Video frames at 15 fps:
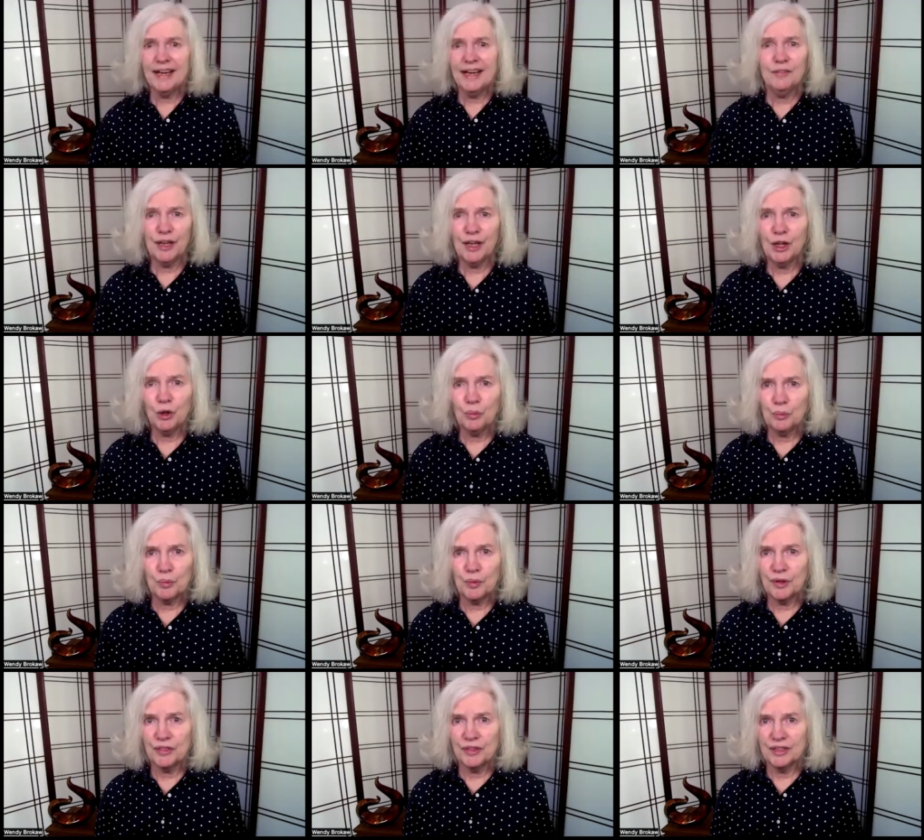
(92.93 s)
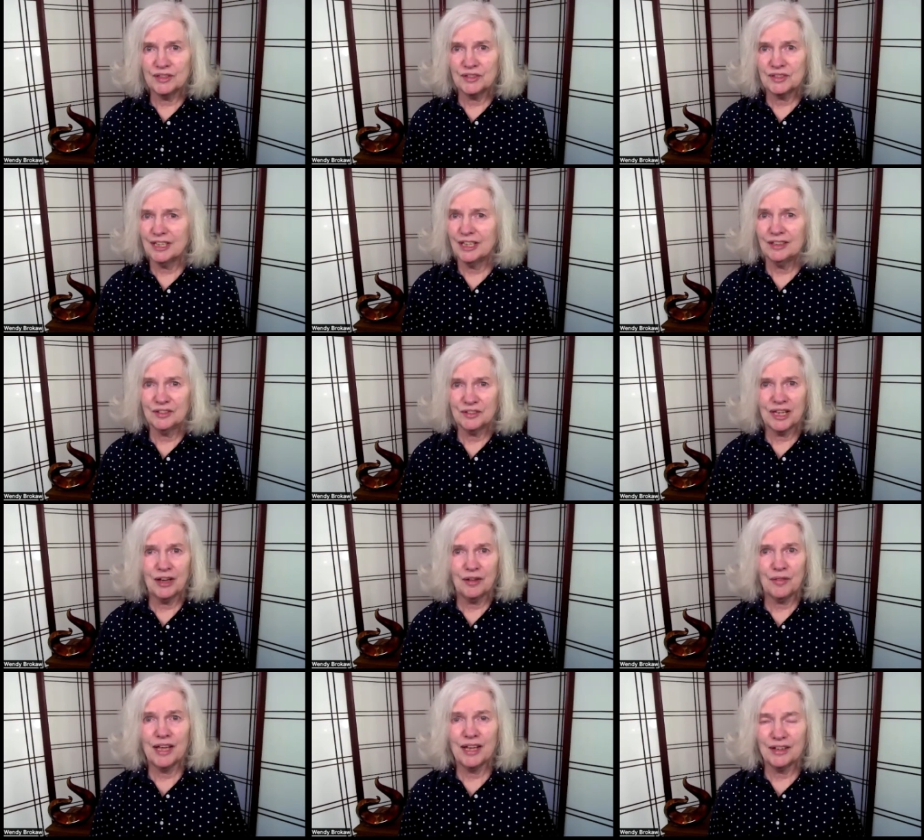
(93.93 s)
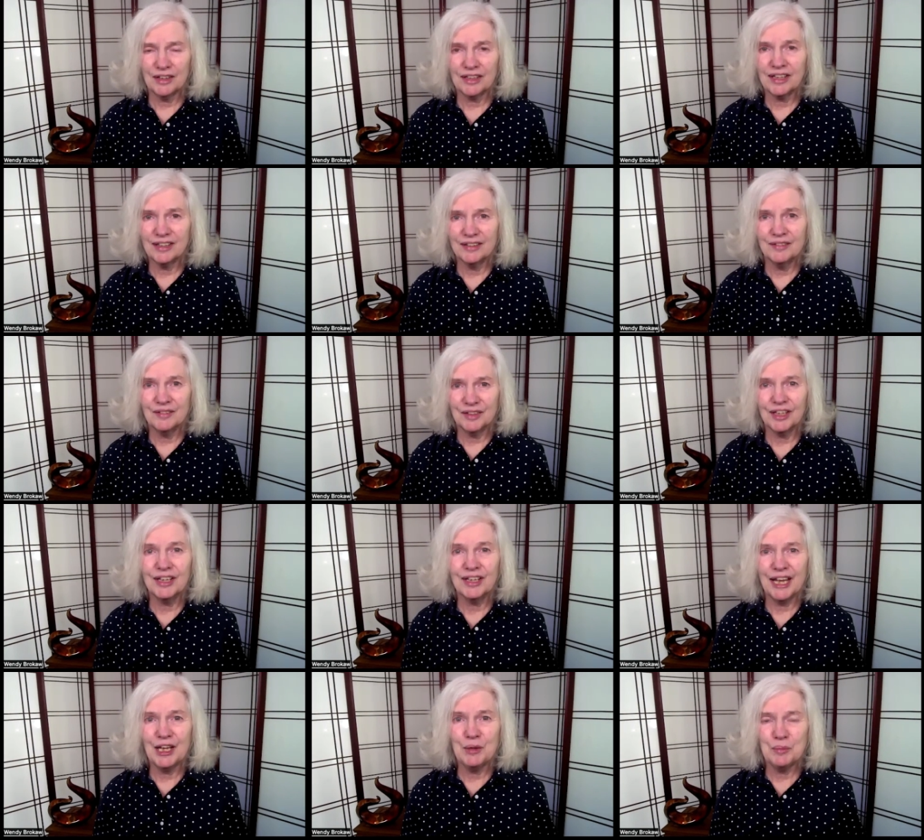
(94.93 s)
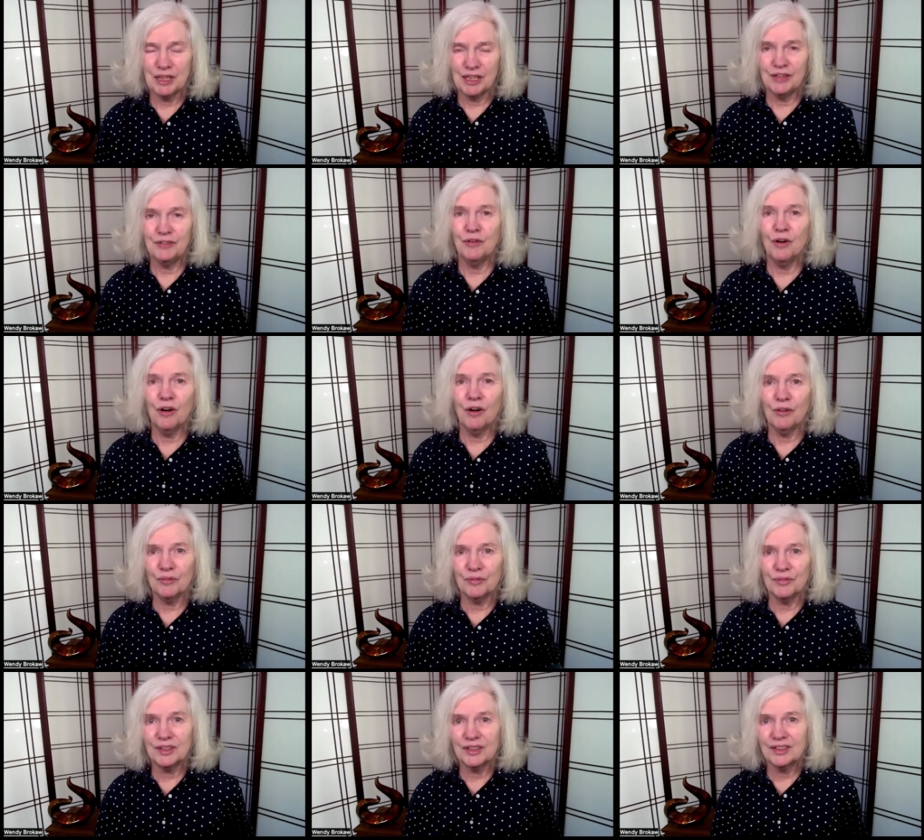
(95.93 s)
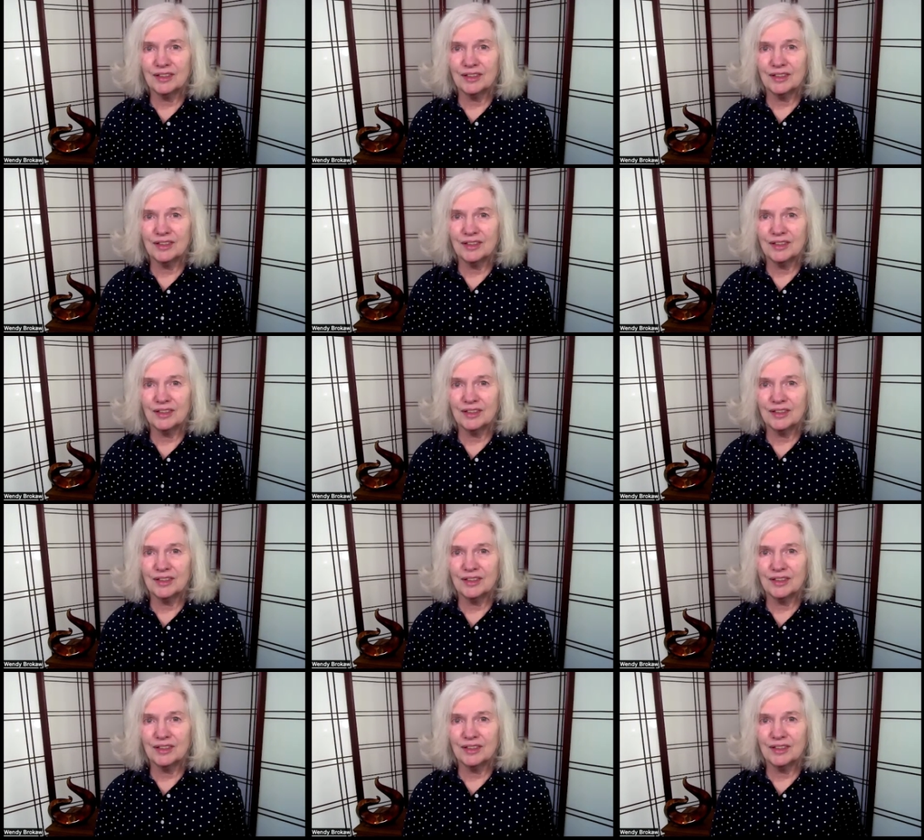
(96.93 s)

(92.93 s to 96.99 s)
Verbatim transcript: have help with this? Tell us how that game evolved.